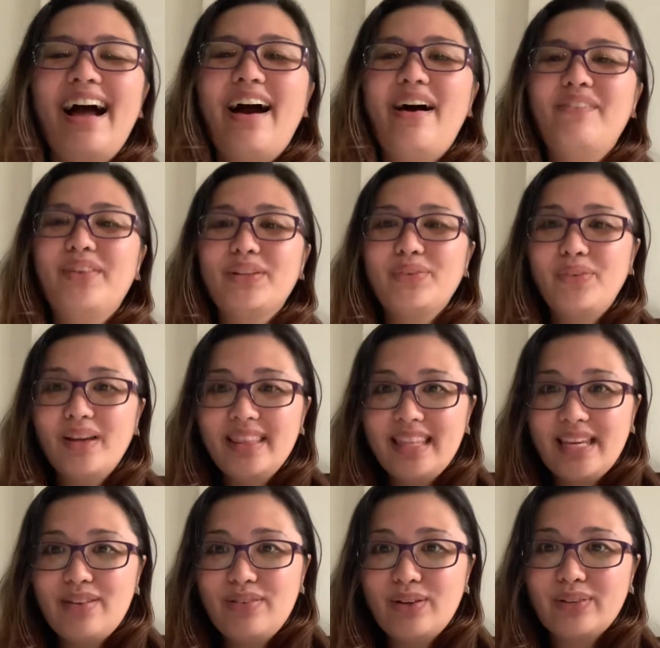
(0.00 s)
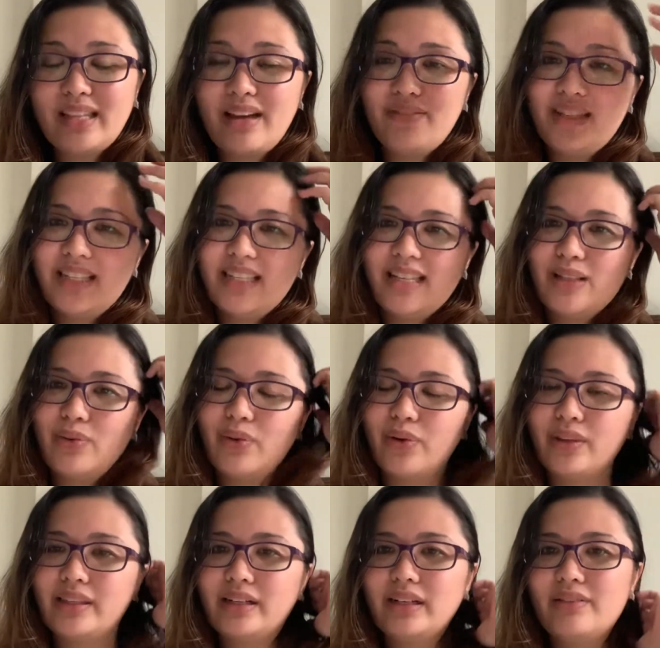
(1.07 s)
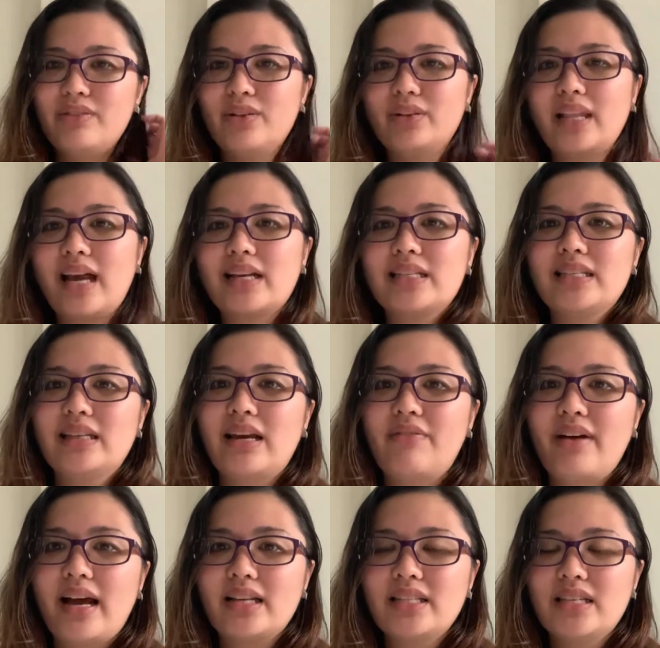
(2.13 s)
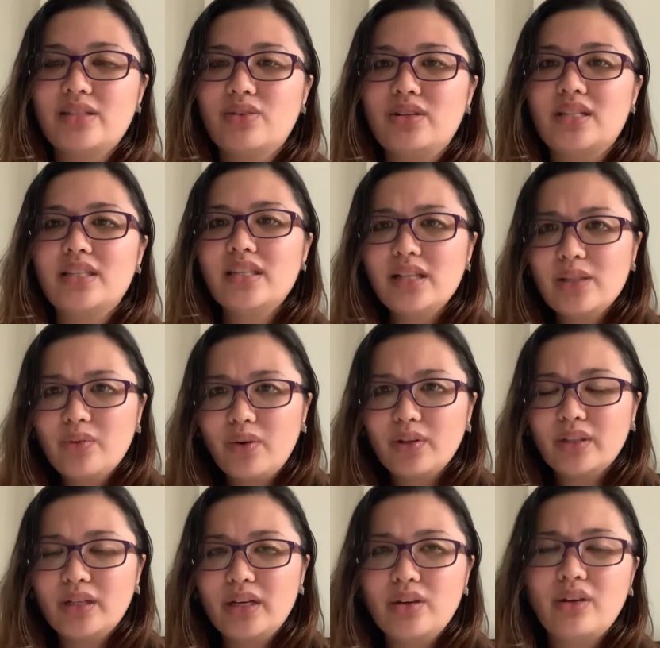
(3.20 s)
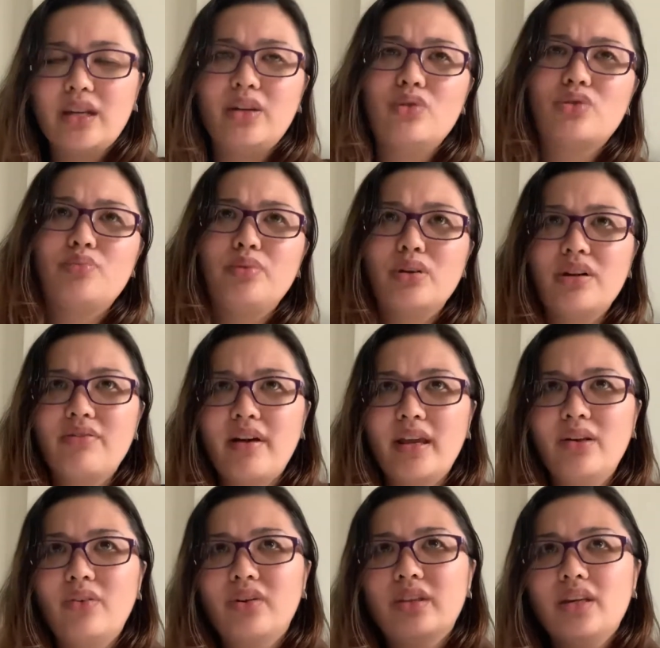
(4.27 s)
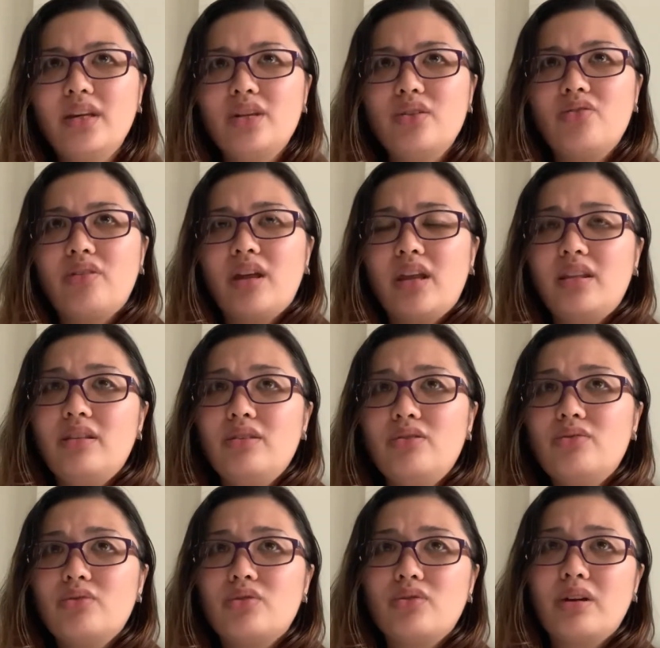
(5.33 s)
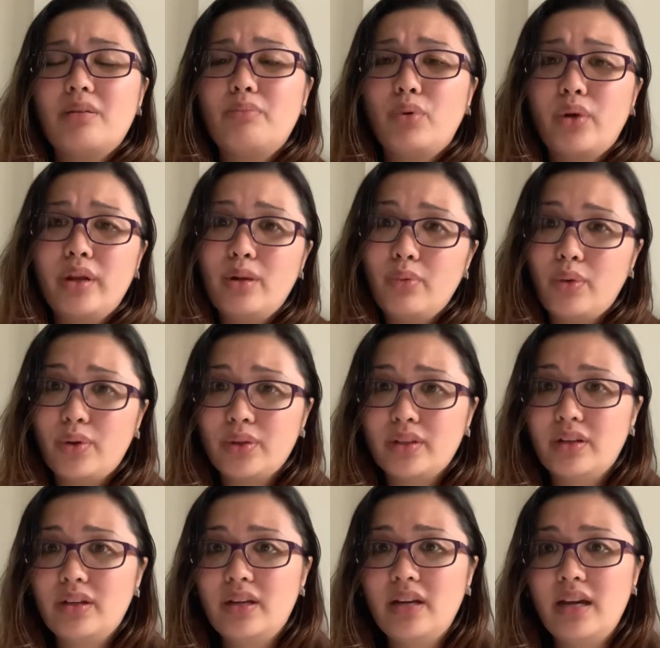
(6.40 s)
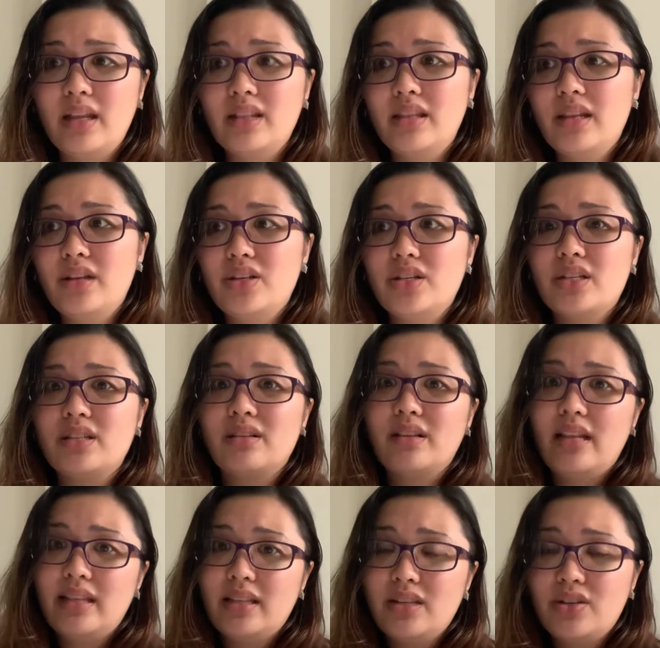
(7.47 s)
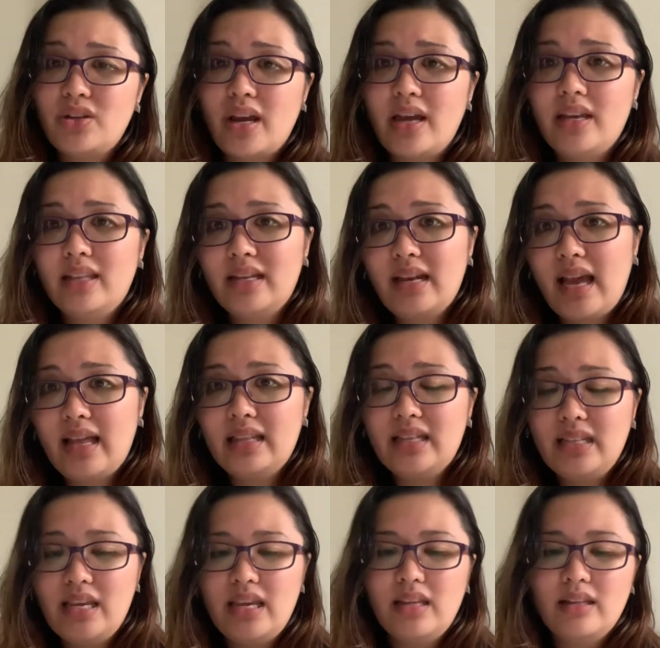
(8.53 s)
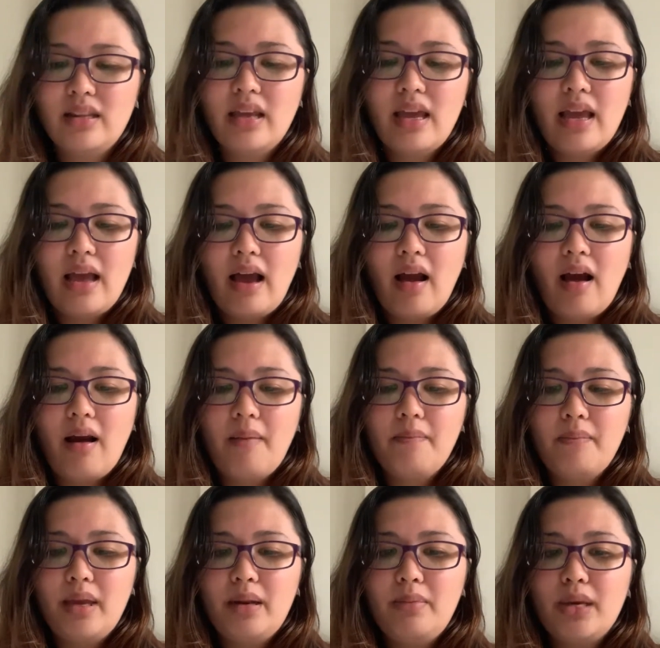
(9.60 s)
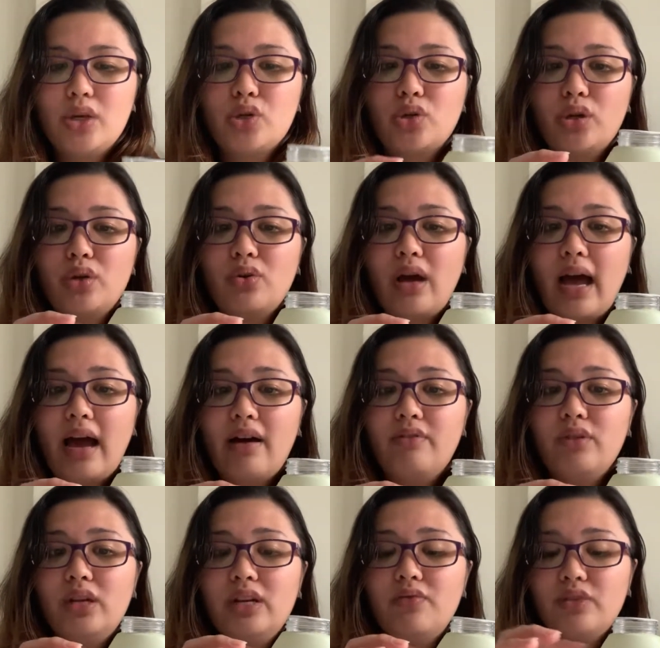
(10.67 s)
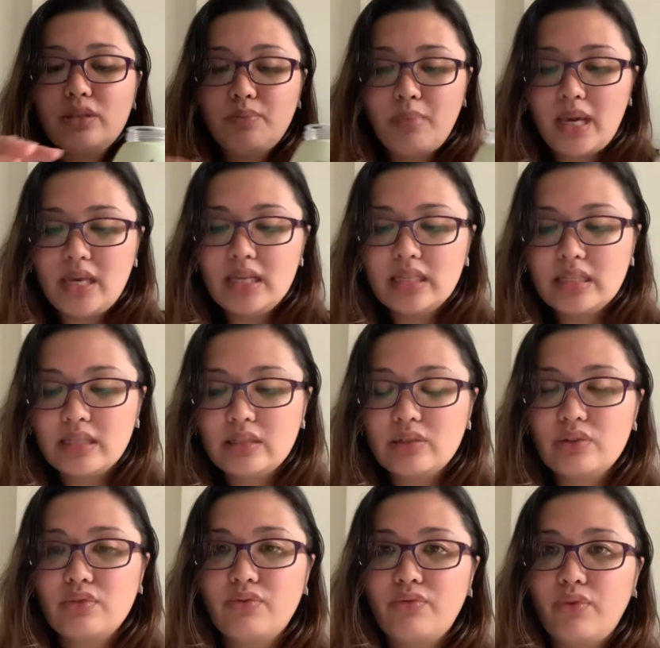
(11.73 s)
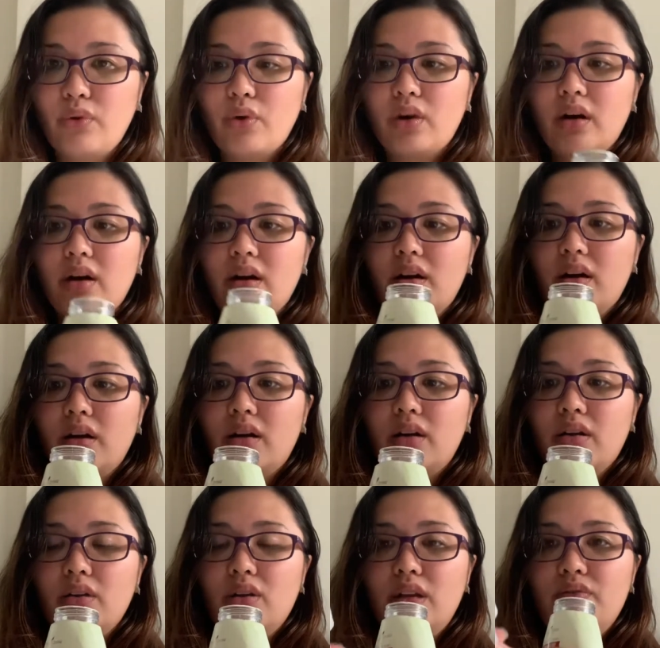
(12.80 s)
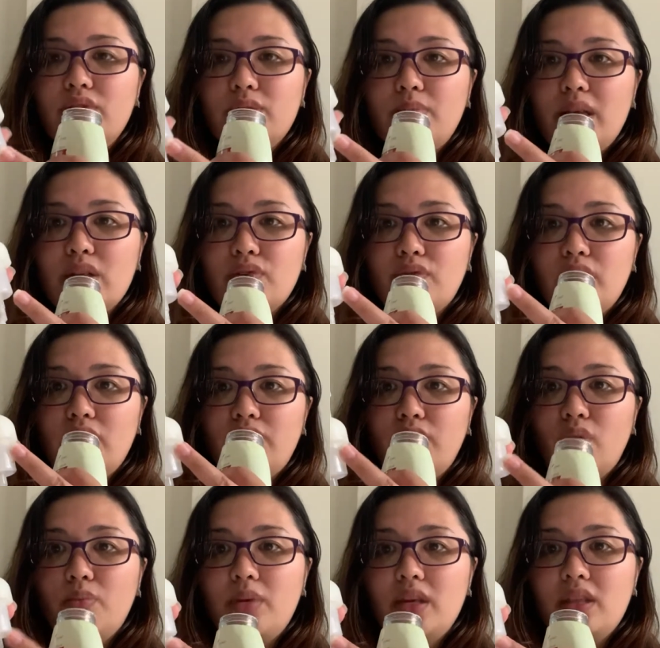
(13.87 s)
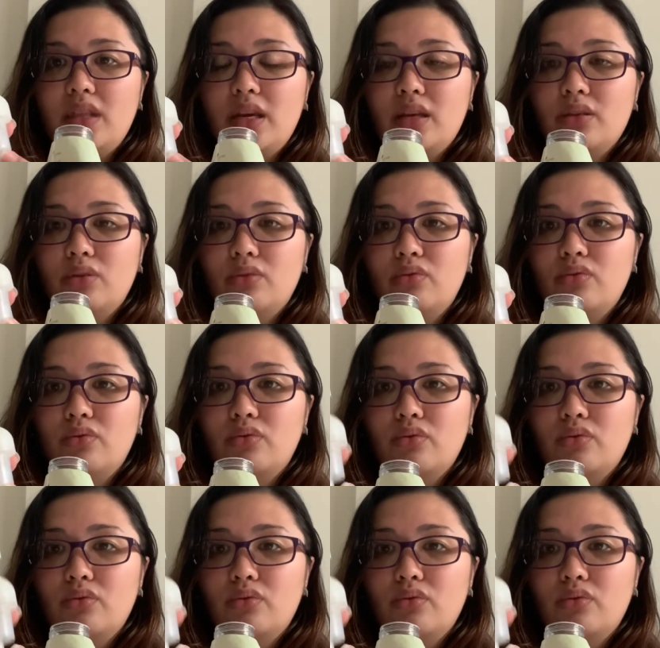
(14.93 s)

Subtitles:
But one thing, if you don't have distilled water, if you don't have access to distilled water, you can use purified water. You can boil water and then just let it dry and then add it in, and make sure you leave space for the foaming thing to